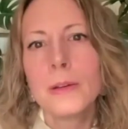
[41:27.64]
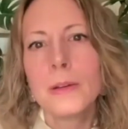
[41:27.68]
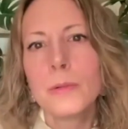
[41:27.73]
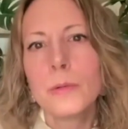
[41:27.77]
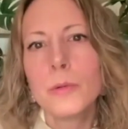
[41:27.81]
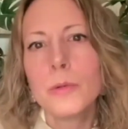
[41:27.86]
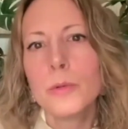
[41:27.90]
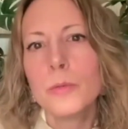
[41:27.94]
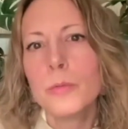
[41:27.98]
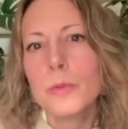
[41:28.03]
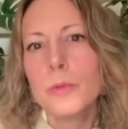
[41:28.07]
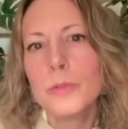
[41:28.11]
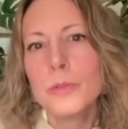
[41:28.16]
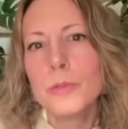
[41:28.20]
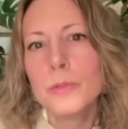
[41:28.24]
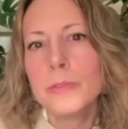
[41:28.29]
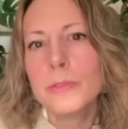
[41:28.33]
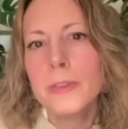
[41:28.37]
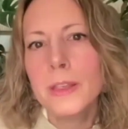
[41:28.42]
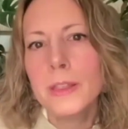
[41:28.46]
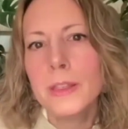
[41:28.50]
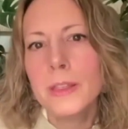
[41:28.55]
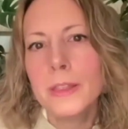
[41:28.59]
or would you
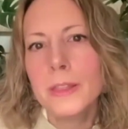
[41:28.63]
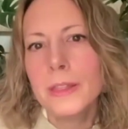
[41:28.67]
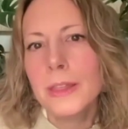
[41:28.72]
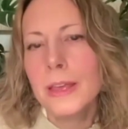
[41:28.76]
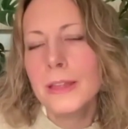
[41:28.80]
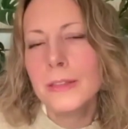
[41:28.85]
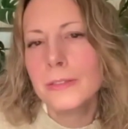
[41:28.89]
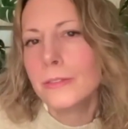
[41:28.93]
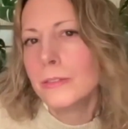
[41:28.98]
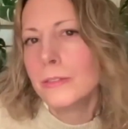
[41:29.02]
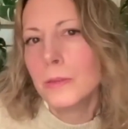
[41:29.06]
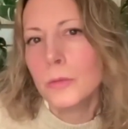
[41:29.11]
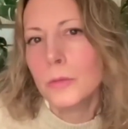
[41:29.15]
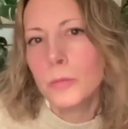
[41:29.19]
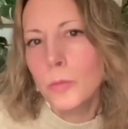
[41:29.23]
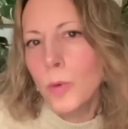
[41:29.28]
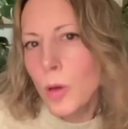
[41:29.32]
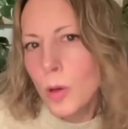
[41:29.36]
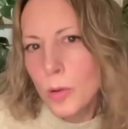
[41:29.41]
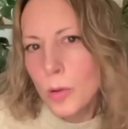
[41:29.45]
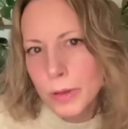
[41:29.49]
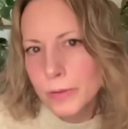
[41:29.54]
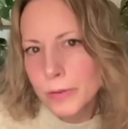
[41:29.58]
say that that's the
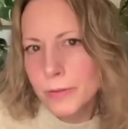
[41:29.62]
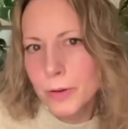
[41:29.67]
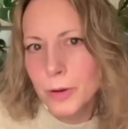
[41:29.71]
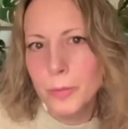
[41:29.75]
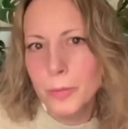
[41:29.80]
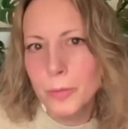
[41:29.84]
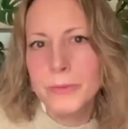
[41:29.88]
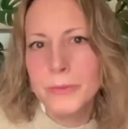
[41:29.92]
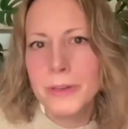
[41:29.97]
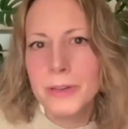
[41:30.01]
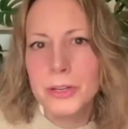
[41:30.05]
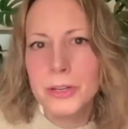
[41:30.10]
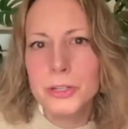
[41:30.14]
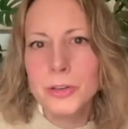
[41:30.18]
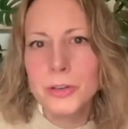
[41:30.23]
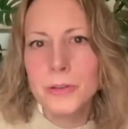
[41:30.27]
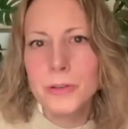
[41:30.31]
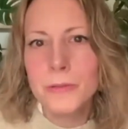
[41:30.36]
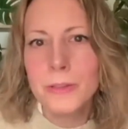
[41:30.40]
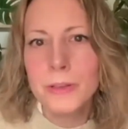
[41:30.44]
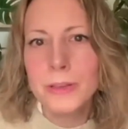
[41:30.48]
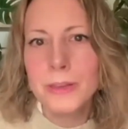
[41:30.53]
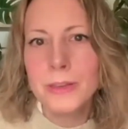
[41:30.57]
wrong interpretation
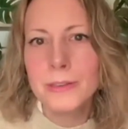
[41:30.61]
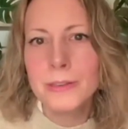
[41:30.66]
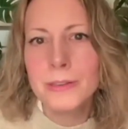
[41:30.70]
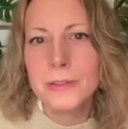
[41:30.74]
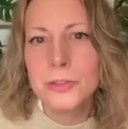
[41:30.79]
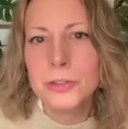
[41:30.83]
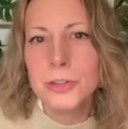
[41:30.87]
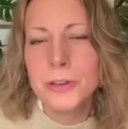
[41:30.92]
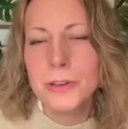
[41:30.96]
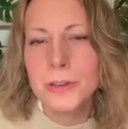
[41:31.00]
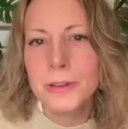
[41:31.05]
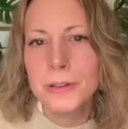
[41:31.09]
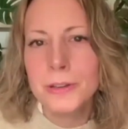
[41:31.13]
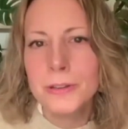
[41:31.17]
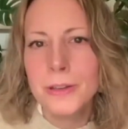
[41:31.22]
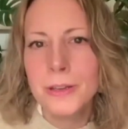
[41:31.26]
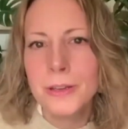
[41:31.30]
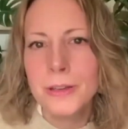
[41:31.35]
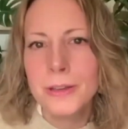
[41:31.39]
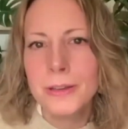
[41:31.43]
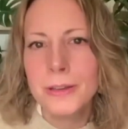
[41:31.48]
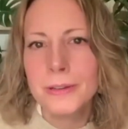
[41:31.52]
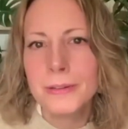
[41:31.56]
of the ketogenic
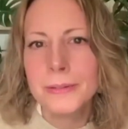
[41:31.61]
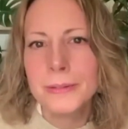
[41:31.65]
diet?